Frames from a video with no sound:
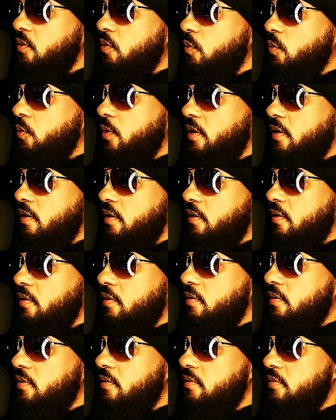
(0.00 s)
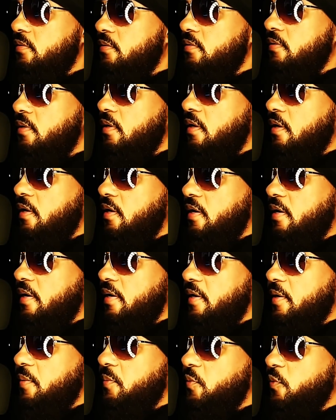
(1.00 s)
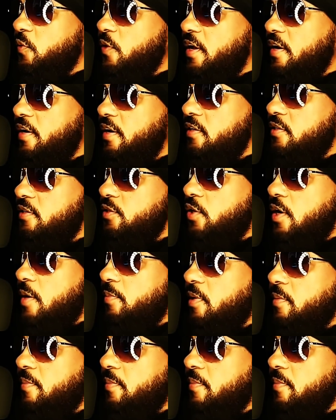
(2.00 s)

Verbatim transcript: Well, I'm ready to drop